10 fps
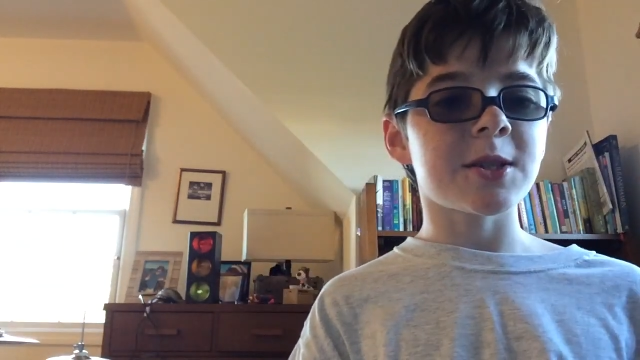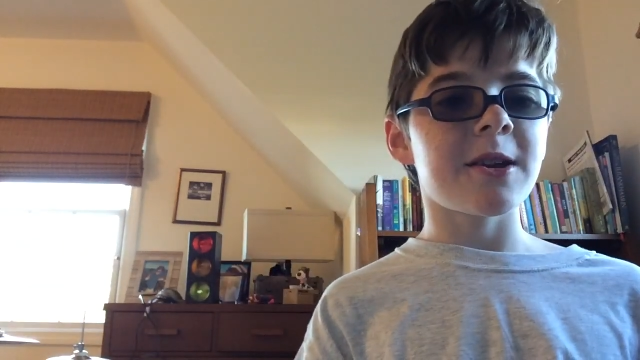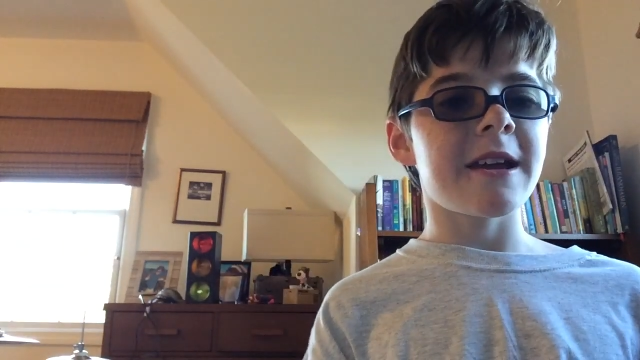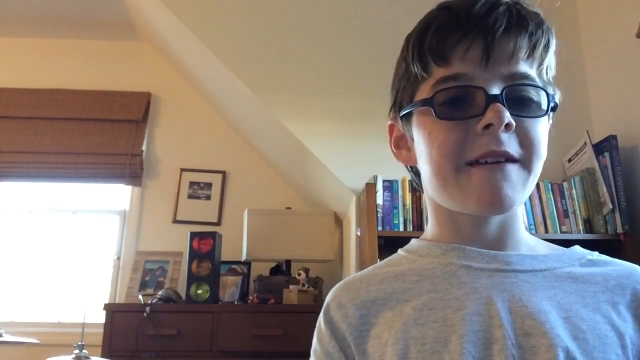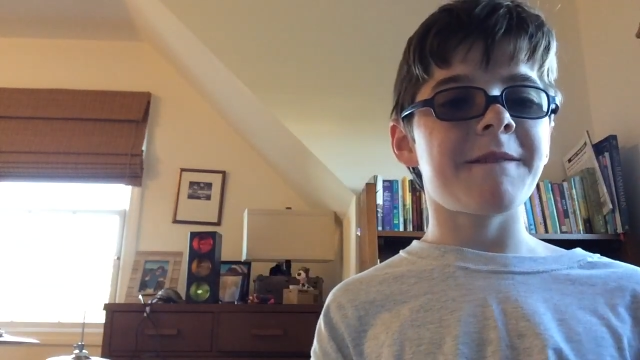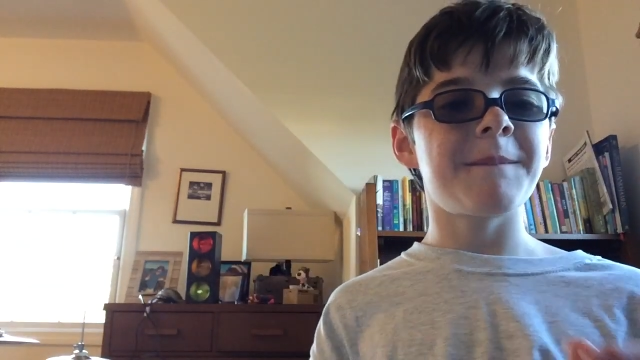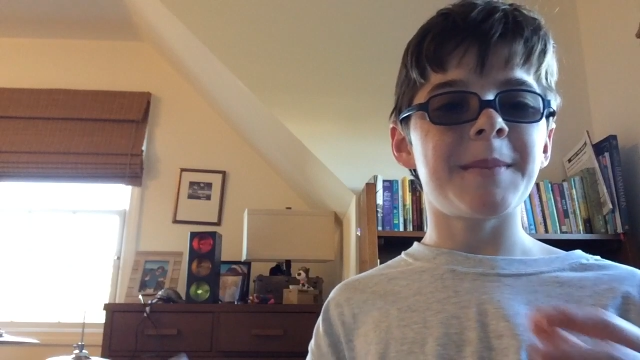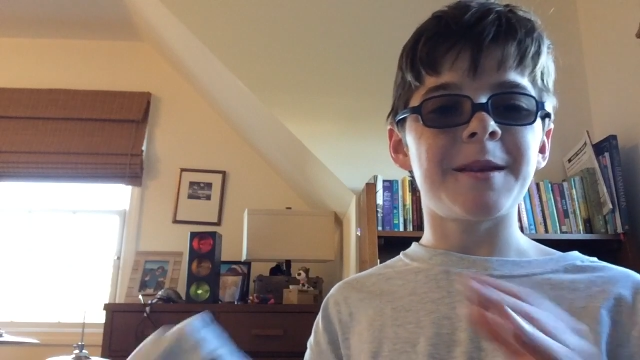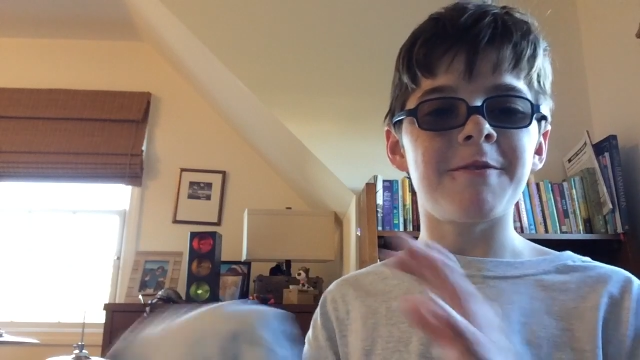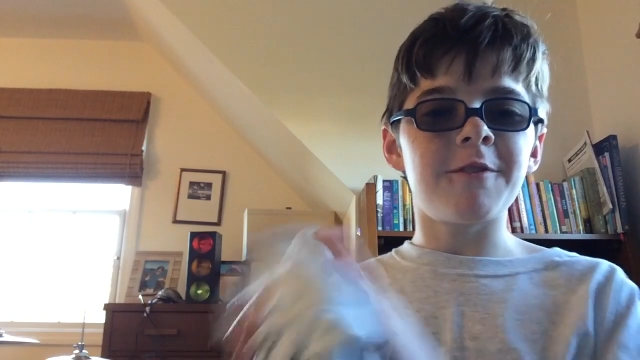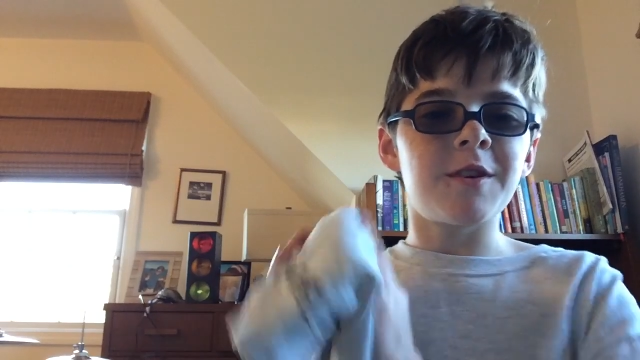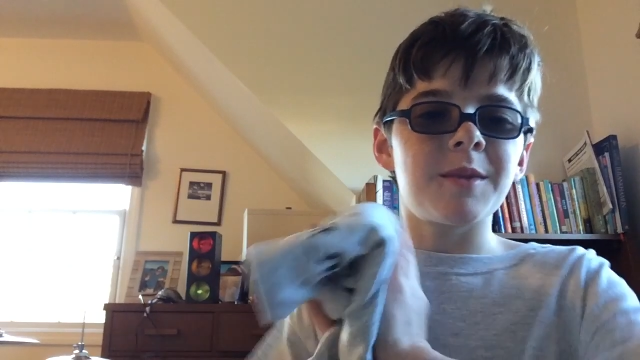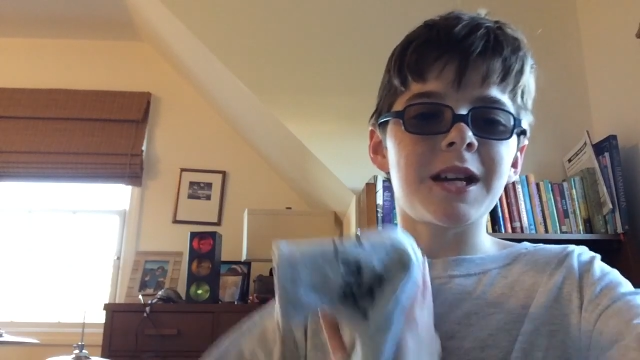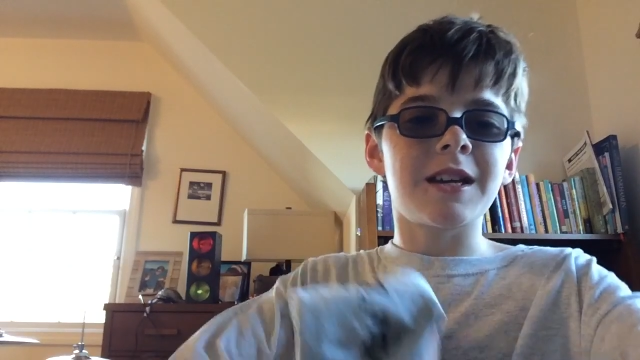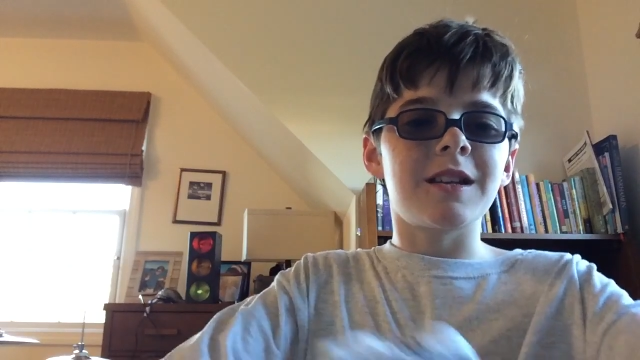sorry I haven't been
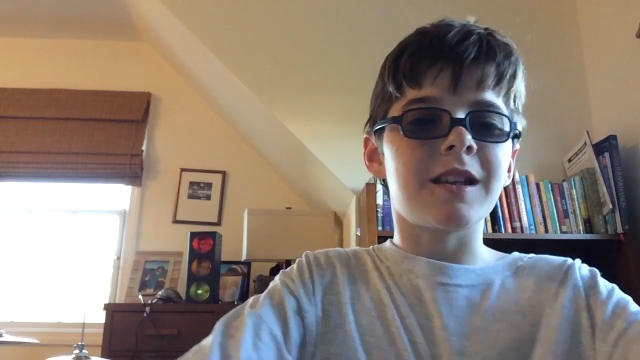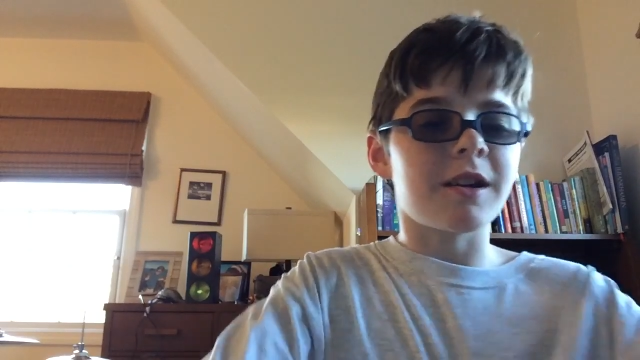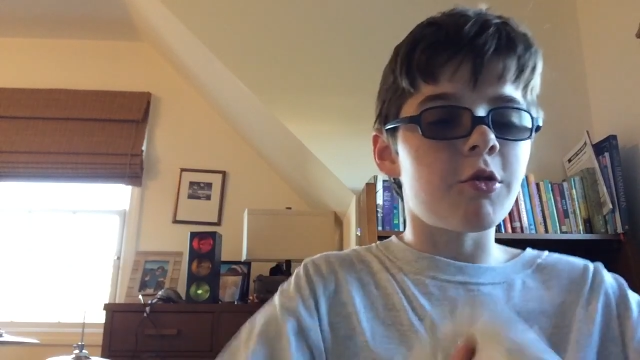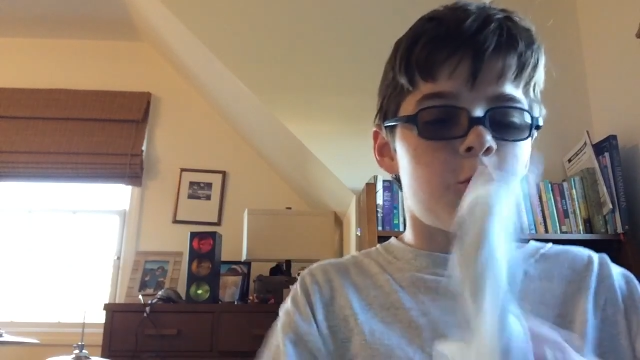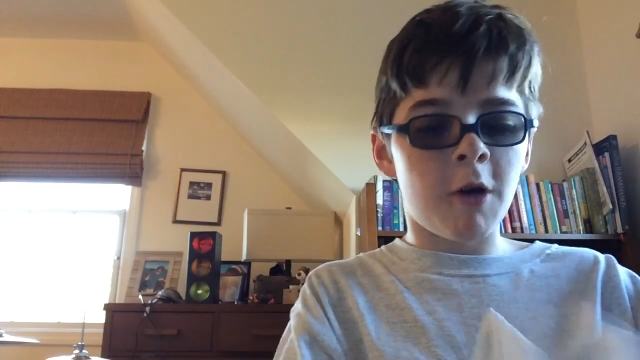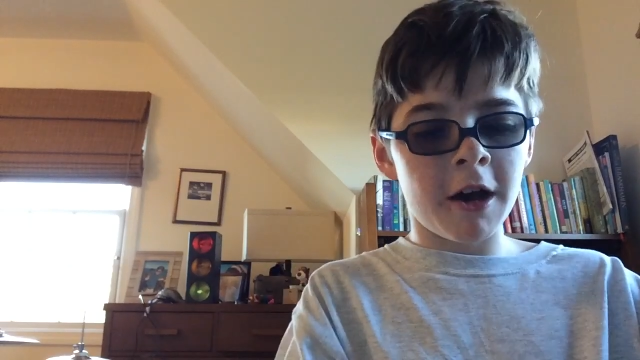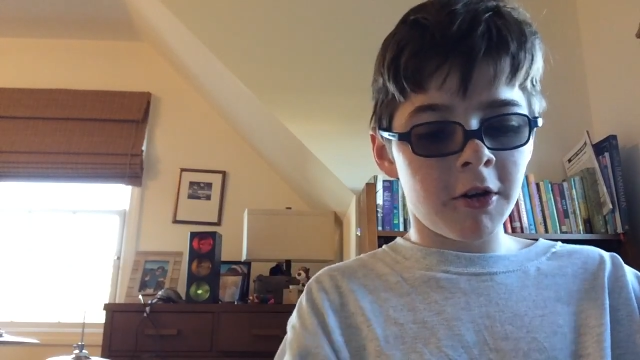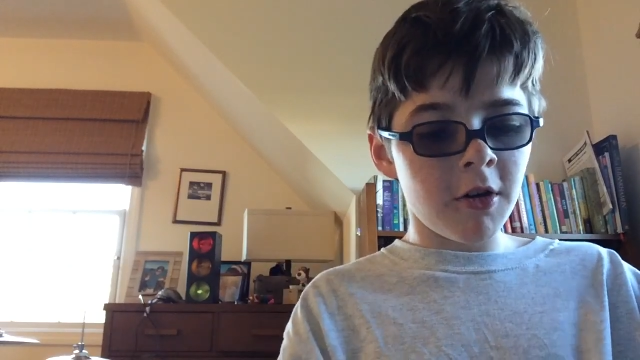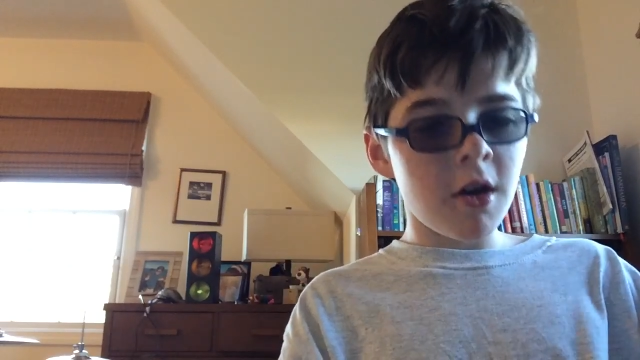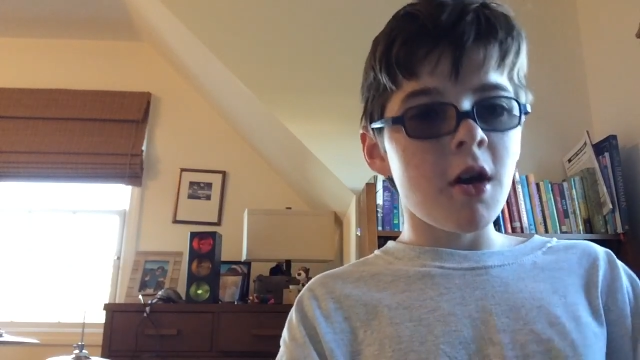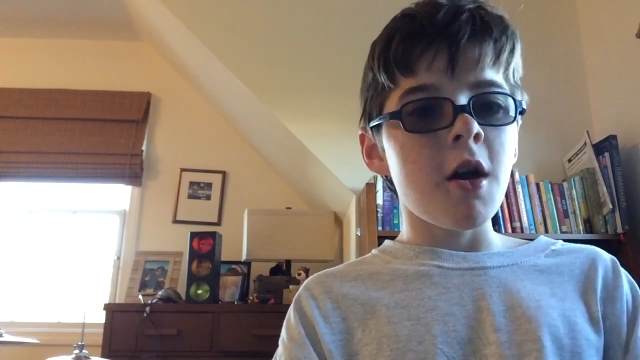filming in like a while,